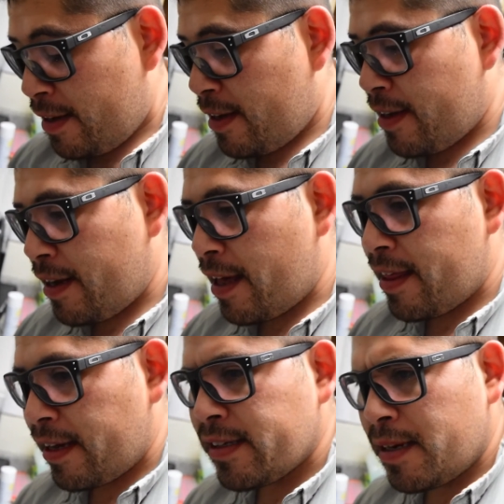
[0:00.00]
And I
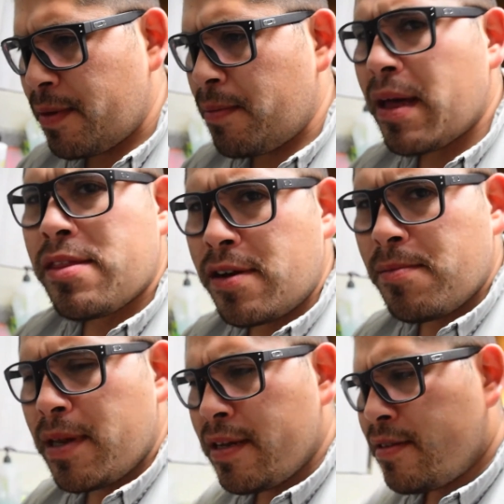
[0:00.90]
think it's gonna be about 30
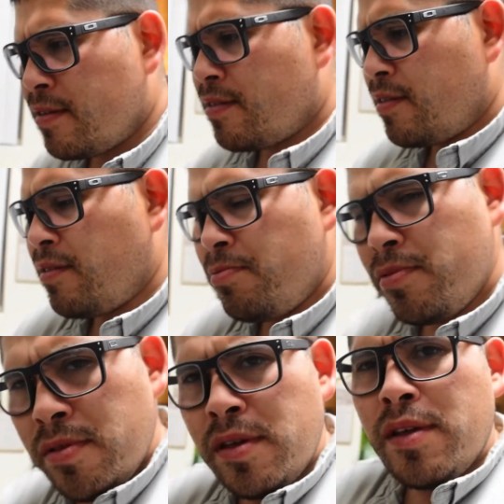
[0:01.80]
minutes
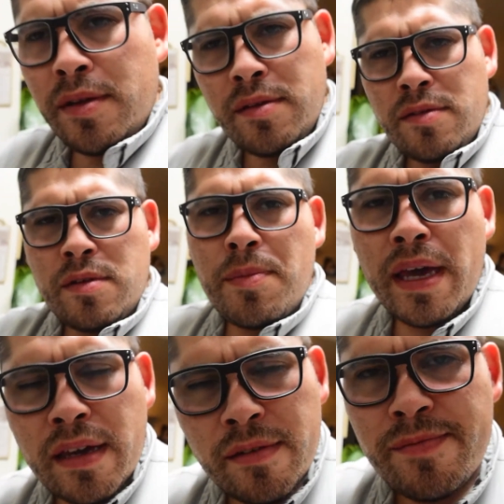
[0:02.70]
to
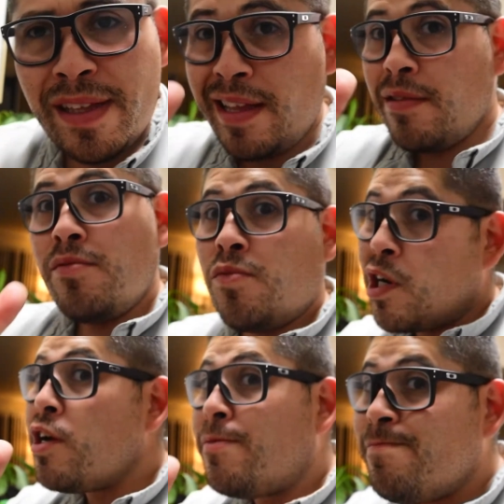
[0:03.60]
bake, and then we're good.